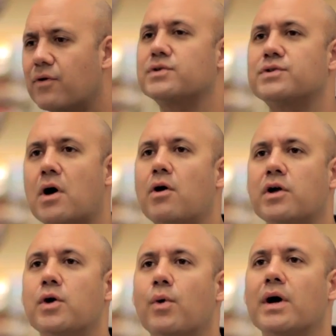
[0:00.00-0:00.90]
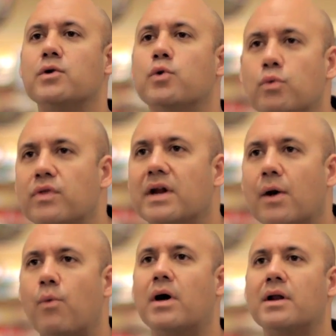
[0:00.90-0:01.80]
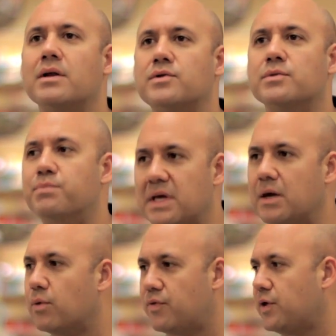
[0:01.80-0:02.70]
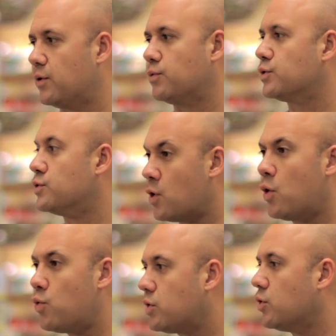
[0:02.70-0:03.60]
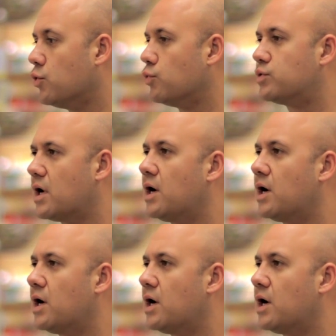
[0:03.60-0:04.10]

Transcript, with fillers: first saw you, I knew that I wanted to be with you, to know you, to